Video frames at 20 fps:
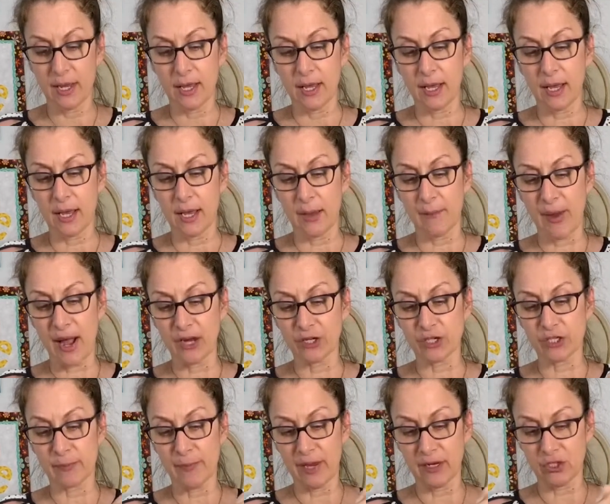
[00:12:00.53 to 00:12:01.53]
I
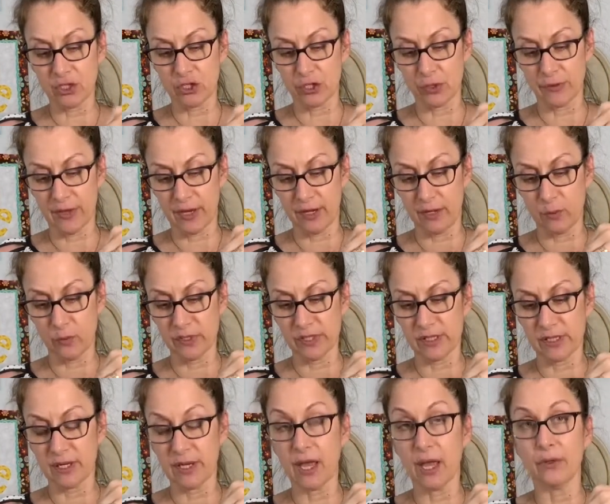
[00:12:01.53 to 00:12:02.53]
just made sure that it was
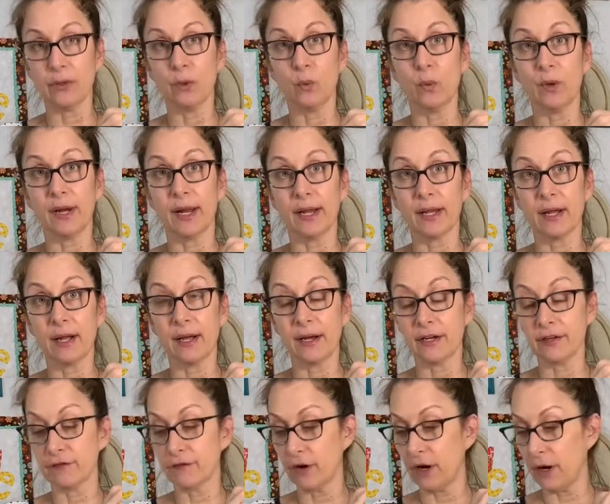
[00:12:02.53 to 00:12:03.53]
together when I cut it
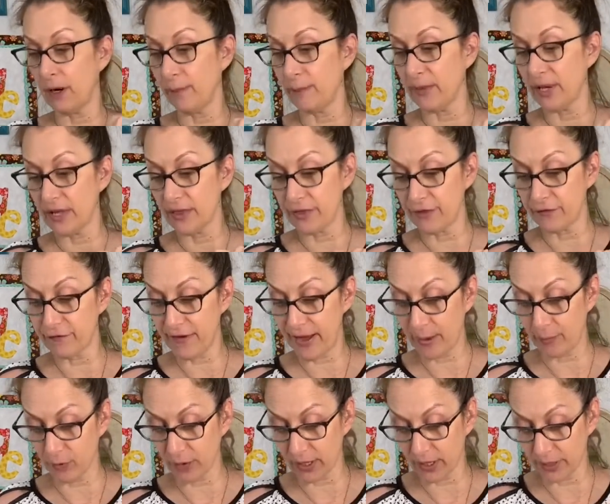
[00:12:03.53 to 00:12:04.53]
from the
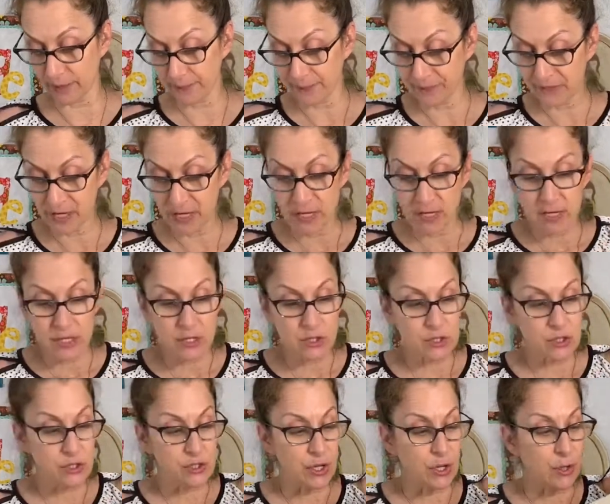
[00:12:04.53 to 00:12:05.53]
fabric.
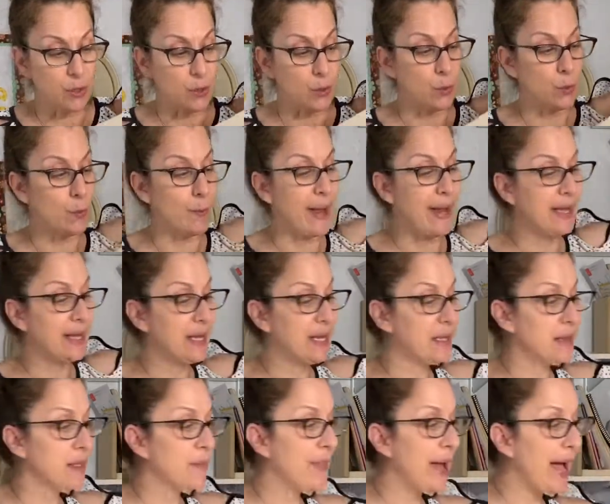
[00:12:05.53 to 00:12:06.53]
So making
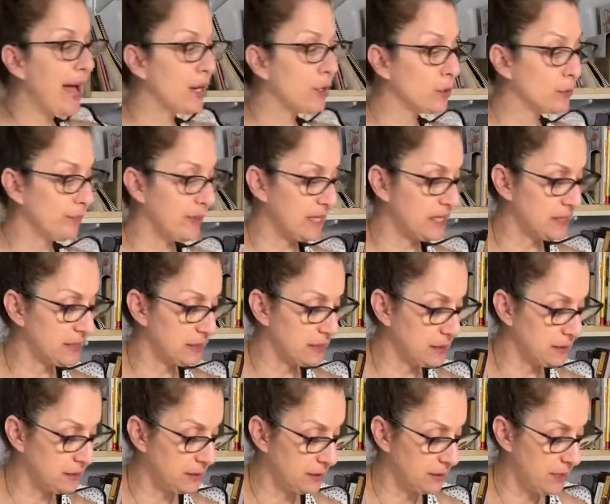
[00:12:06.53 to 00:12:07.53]
the pattern
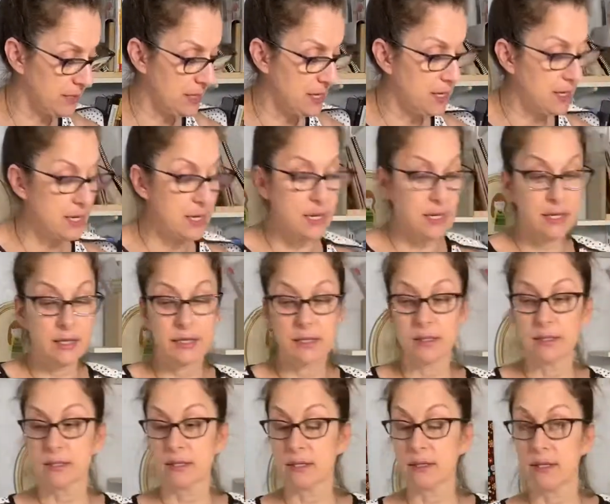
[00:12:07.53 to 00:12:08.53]
pieces
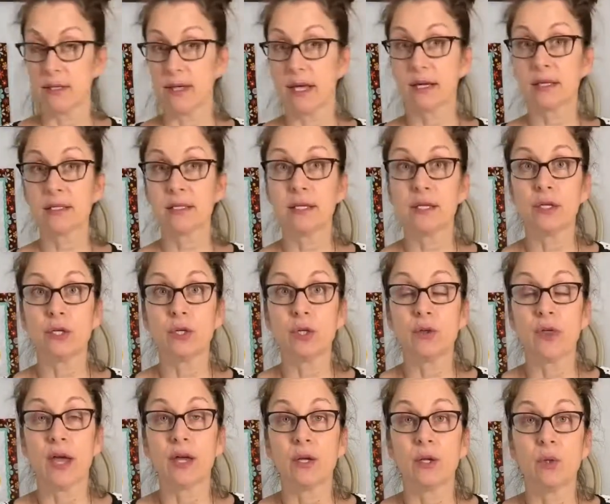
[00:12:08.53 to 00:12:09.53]
is the next thing
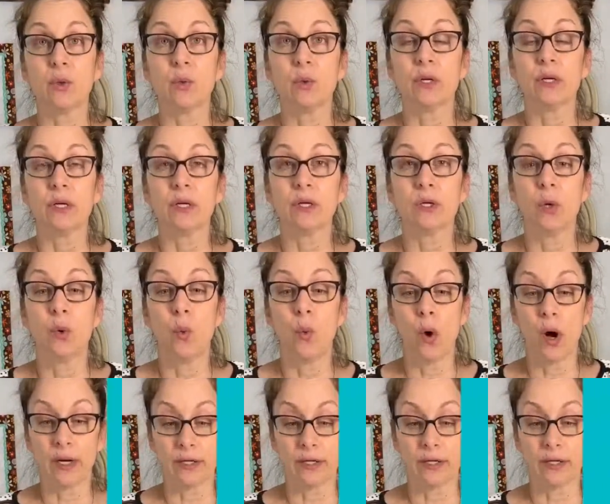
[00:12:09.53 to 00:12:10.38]
that you would want